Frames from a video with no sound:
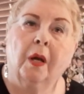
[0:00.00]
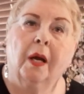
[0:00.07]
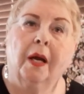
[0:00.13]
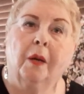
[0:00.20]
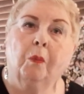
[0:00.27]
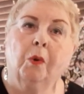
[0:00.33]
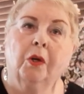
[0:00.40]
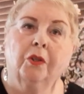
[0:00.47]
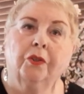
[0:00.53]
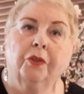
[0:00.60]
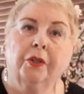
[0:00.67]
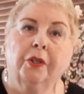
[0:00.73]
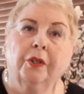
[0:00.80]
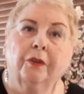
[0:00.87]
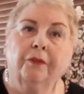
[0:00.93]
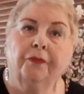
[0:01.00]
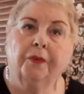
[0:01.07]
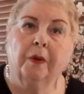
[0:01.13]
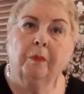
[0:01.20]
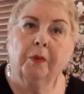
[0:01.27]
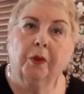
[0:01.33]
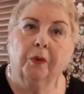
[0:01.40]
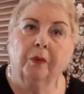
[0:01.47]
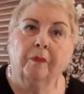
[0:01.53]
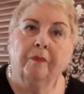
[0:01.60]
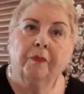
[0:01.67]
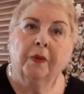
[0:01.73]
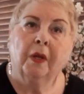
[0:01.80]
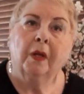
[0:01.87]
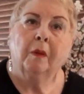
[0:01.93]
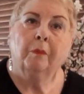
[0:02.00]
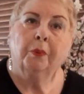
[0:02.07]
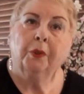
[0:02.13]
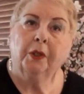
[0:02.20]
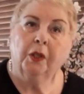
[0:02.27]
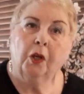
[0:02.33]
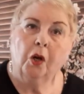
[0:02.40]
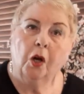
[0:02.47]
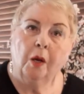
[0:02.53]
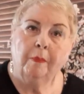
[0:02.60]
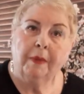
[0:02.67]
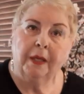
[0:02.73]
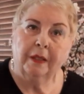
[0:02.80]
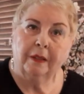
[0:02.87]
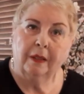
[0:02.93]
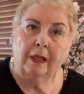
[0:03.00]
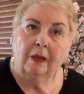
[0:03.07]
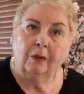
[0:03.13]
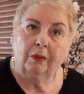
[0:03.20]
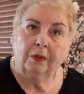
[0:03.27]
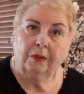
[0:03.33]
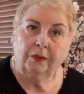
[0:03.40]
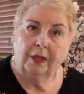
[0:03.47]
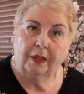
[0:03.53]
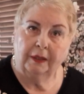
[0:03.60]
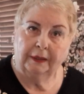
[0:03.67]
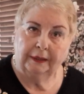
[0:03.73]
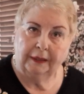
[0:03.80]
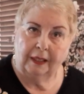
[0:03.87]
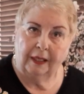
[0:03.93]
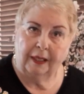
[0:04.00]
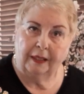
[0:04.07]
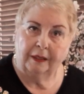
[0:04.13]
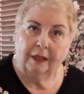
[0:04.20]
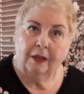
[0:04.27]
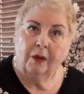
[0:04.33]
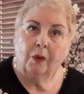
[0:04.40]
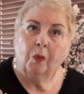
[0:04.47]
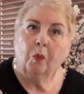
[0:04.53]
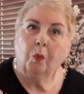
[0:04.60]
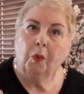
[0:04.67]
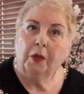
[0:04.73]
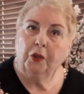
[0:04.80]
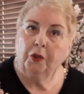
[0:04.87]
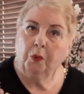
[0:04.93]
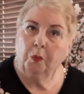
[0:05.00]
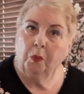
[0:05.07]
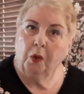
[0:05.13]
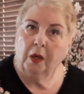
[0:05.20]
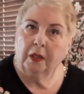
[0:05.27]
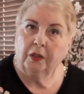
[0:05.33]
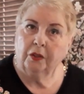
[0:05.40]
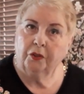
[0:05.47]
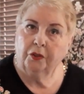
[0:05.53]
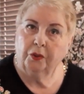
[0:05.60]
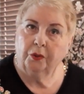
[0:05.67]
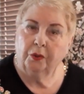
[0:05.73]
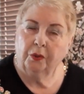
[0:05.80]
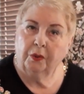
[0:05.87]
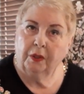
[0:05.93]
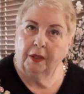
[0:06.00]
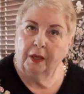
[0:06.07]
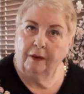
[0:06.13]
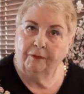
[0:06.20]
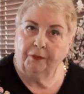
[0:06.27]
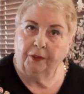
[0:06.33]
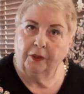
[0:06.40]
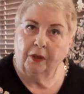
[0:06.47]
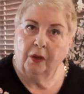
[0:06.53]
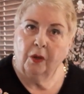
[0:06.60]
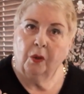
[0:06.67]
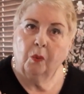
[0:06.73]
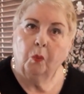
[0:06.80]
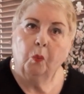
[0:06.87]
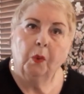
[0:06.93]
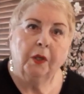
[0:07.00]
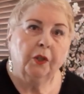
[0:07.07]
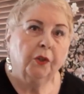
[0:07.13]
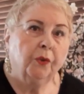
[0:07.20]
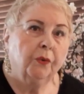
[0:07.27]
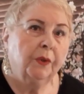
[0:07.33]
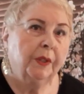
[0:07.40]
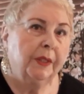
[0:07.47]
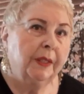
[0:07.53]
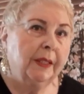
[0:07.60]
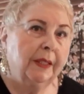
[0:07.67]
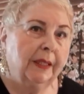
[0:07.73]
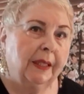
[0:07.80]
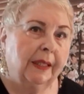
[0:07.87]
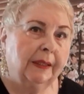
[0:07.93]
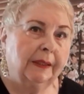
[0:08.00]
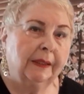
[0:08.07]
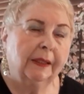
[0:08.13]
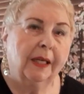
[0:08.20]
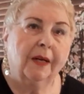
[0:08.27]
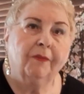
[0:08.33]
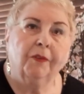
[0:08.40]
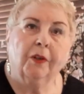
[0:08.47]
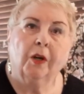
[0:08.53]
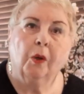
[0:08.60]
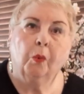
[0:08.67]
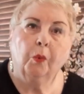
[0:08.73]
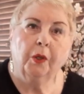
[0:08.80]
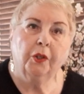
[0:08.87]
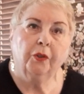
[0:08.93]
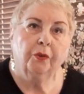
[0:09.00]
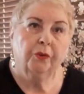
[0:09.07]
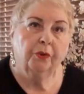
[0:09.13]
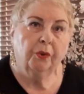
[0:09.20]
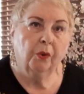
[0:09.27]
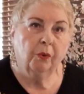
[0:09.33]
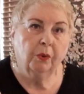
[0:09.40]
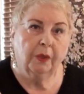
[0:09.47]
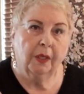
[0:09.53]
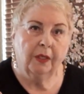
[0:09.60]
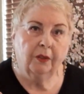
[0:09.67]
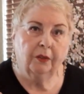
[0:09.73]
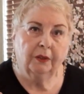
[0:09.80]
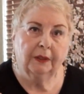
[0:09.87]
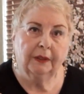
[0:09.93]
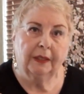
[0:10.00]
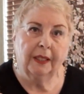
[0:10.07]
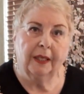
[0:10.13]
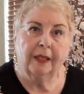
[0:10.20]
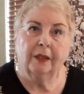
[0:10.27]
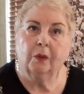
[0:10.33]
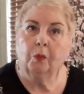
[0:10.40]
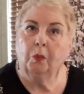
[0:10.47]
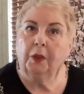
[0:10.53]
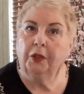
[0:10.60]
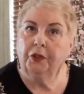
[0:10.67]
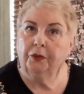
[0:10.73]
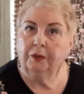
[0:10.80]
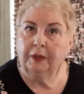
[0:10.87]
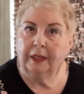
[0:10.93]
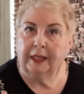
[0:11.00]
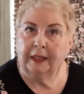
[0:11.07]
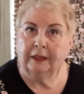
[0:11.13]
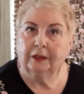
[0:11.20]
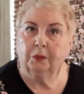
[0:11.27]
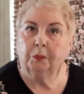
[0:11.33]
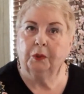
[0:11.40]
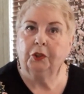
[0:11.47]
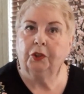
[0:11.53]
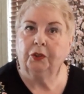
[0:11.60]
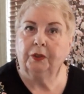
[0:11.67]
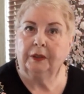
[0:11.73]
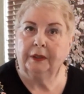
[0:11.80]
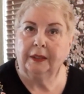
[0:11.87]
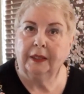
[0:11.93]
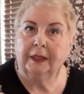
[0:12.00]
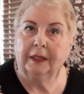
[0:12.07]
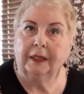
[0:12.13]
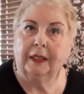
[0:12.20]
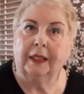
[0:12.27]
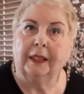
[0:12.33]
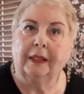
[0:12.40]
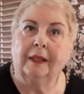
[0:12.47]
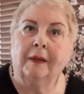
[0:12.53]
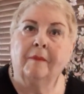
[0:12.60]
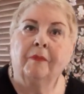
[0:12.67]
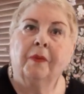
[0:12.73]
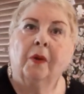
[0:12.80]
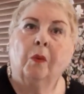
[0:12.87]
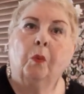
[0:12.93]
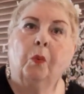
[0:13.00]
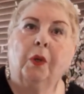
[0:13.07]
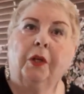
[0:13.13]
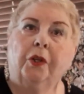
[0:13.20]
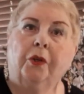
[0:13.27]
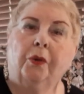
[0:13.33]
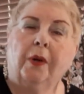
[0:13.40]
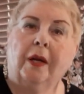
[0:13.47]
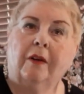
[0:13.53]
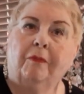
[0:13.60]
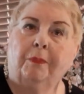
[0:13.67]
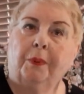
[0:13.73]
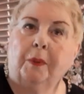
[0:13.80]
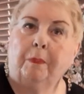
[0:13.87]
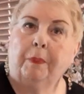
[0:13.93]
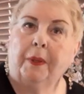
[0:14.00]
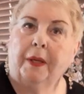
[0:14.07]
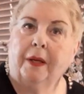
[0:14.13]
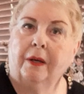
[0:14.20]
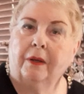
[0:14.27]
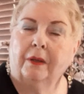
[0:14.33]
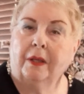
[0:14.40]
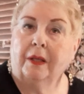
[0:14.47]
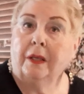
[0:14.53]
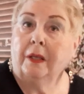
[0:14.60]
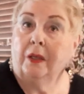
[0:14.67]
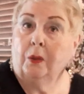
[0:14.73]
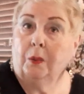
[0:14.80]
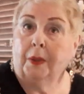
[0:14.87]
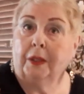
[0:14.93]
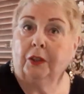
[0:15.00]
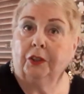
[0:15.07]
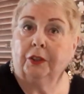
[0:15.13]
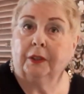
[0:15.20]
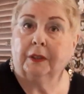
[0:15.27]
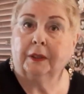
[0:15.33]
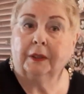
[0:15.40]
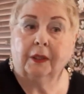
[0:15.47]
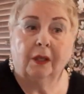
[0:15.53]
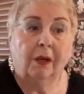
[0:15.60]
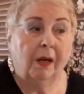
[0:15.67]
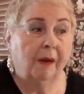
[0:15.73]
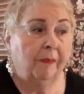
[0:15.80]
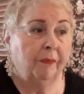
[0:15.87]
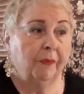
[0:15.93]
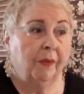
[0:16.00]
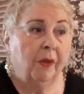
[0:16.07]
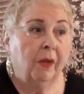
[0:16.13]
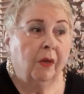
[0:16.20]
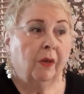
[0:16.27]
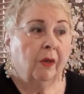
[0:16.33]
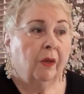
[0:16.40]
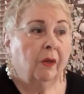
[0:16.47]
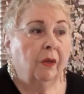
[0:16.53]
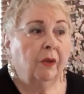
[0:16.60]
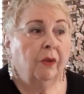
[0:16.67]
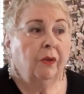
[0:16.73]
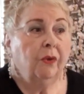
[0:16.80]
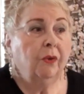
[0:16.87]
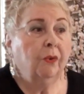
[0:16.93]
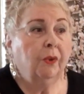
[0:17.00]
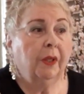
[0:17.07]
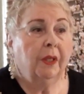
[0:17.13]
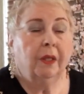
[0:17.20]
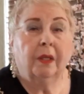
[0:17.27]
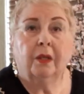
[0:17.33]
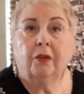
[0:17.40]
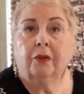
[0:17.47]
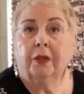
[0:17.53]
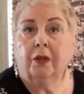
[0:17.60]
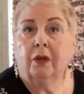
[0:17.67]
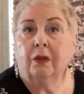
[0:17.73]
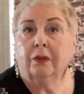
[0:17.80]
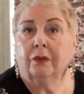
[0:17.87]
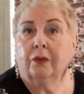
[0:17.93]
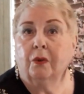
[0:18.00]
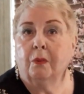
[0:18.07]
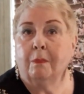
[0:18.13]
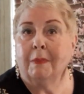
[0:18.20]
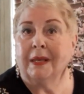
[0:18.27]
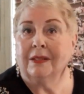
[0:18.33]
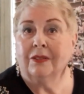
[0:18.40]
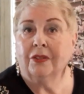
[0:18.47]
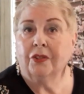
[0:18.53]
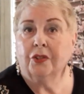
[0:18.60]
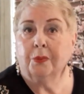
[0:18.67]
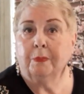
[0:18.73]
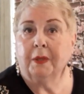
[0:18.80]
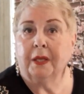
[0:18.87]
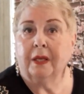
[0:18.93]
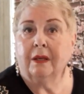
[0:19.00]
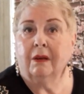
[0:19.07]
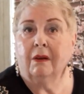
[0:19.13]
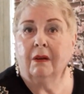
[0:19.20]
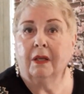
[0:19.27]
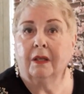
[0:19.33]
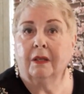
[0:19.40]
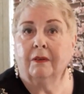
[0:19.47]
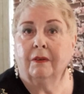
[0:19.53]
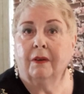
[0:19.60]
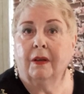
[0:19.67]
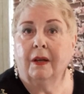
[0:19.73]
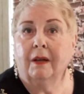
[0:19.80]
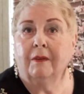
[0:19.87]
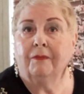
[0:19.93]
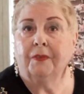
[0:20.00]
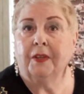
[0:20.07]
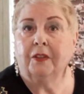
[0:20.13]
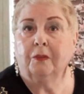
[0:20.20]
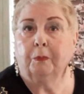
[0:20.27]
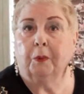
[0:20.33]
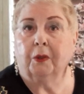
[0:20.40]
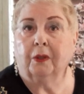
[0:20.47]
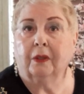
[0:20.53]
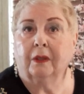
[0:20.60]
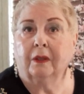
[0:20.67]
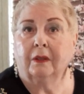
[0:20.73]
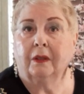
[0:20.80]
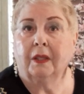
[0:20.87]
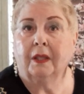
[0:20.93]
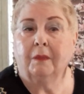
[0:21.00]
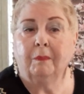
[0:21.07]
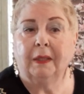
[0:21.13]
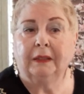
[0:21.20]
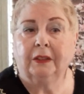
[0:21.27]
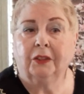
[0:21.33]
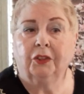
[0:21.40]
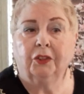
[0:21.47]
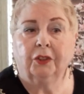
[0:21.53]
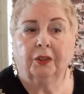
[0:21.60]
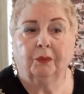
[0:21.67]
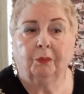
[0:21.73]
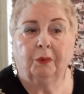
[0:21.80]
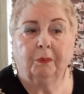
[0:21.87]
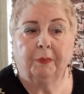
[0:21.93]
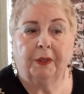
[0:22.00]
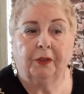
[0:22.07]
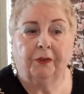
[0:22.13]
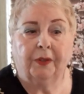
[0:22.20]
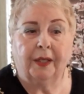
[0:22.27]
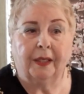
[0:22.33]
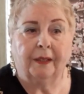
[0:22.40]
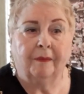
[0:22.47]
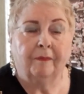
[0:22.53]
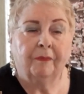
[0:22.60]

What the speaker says: I want to hear from you. Put a comment outside what you want to cover, what you did like to cover, what you don't understand, what you liked, what you didn't like, what you have prepared, any questions. You can also message me on Facebook. Messenger will be great.